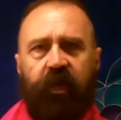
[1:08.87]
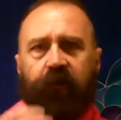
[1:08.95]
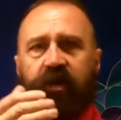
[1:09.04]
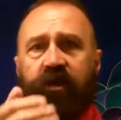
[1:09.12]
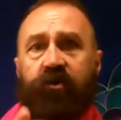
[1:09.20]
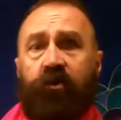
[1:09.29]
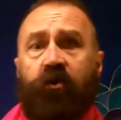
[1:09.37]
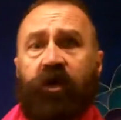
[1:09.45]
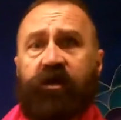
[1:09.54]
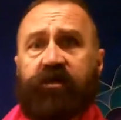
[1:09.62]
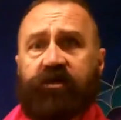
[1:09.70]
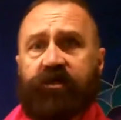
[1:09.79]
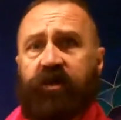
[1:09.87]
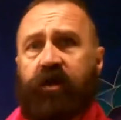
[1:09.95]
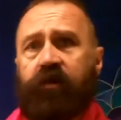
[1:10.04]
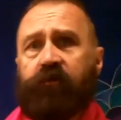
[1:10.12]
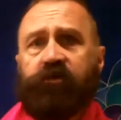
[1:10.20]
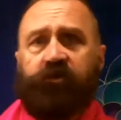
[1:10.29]
maybe anoint
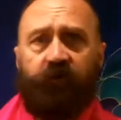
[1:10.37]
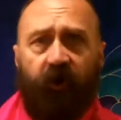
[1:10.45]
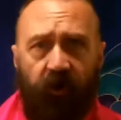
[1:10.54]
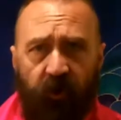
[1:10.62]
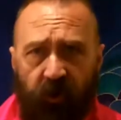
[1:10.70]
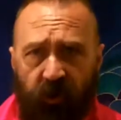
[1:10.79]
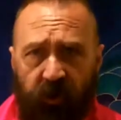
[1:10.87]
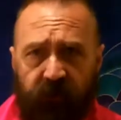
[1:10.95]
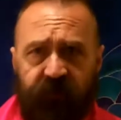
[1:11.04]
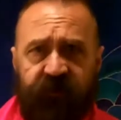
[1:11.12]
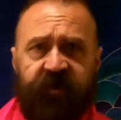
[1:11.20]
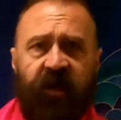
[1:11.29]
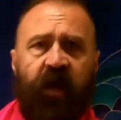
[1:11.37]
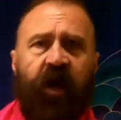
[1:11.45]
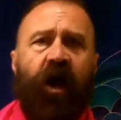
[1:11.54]
them, do herbs.